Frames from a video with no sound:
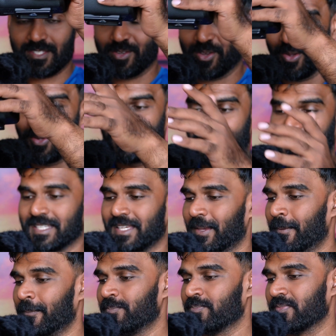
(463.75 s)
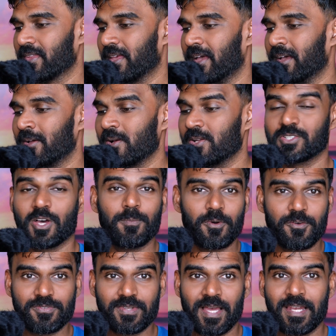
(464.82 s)
to hold it. Uh, on top
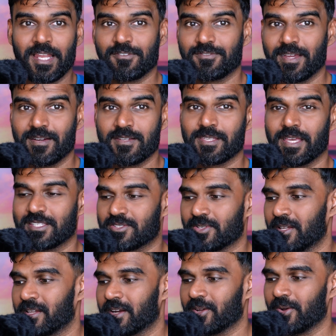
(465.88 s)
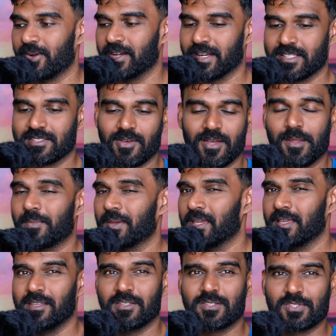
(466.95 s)
of that, if there is an external recorder, it's gonna
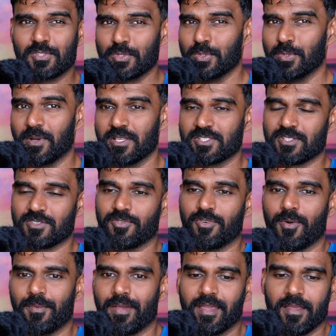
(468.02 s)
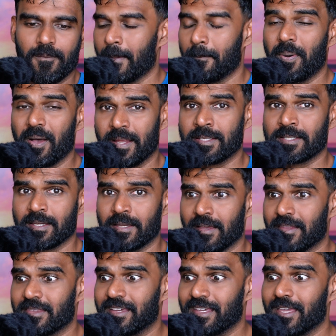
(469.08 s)
be too much for me. But
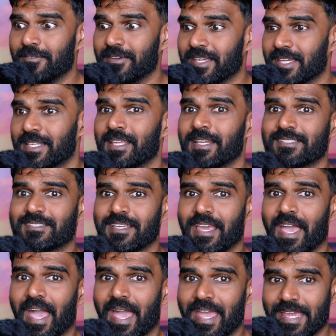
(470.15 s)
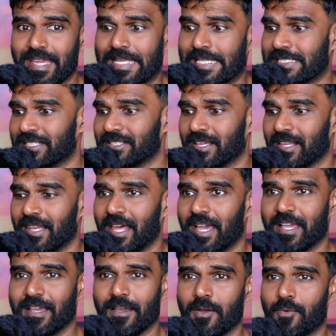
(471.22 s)
they're giving it an Z8.
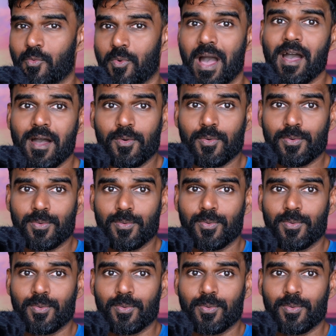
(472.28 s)
Like, wow,